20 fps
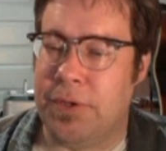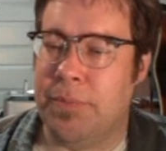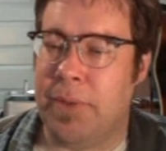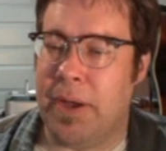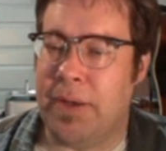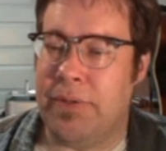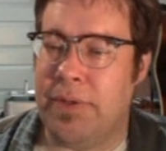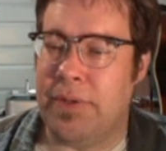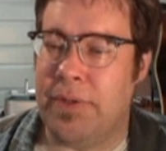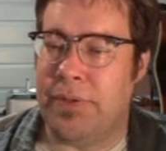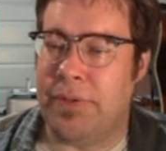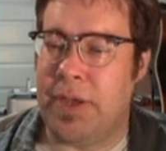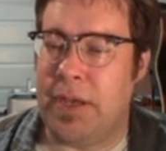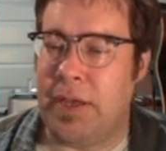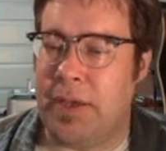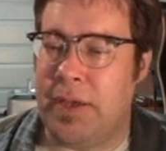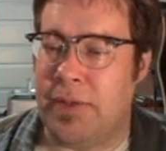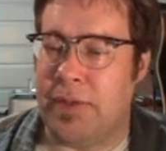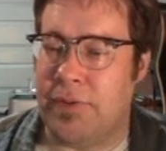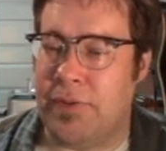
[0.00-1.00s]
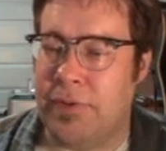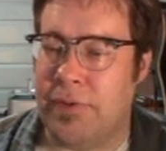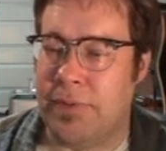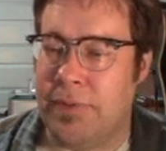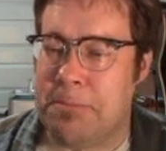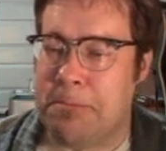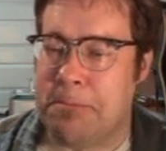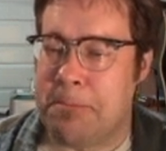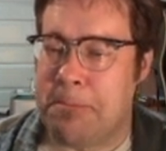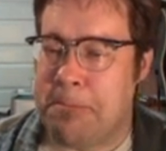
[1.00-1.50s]
by the Athenians.
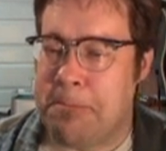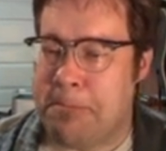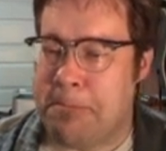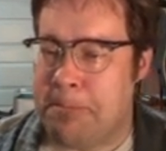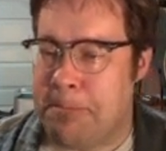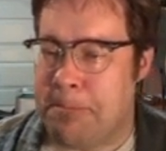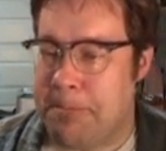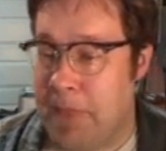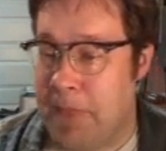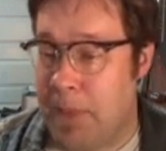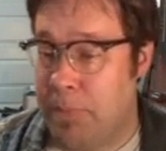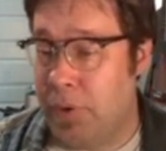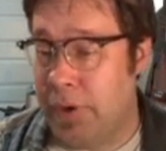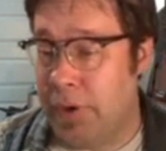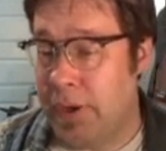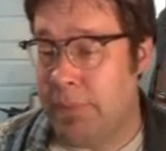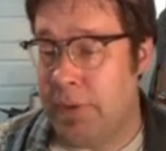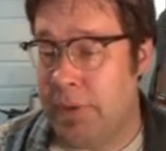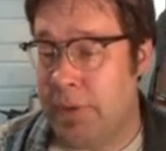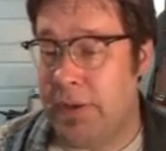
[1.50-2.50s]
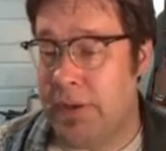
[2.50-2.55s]
They put him to,